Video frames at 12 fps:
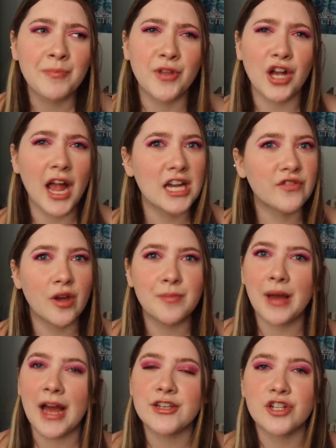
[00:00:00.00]
They're kind of on
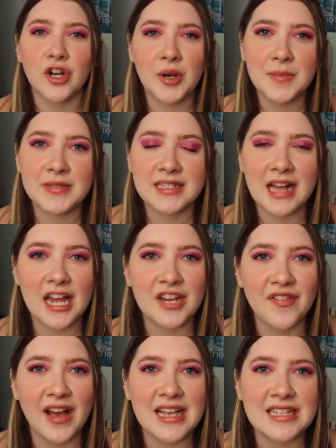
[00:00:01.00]
bad terms. He kind
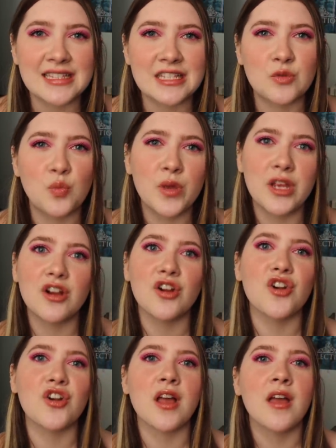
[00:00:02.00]
of has this
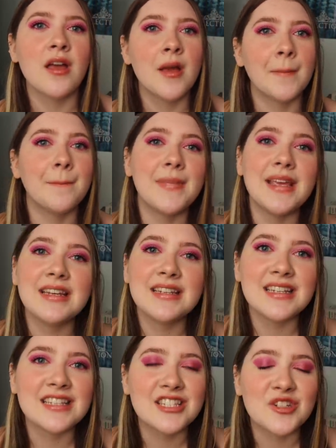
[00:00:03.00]
weird
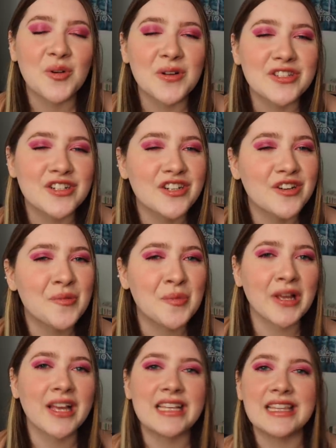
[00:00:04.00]
meanness towards her,
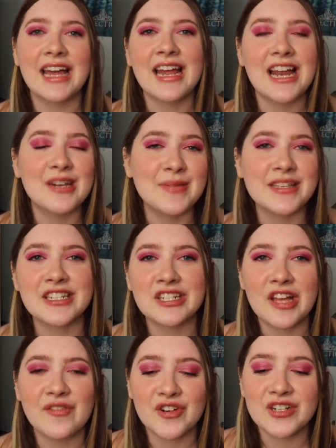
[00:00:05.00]
bringing in that enemies to
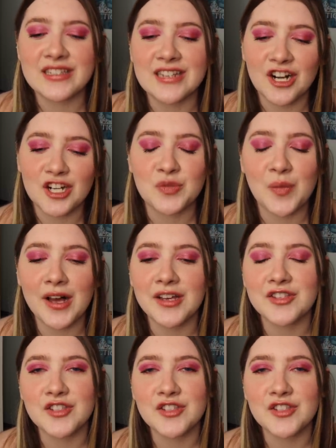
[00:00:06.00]
lovers in there as well.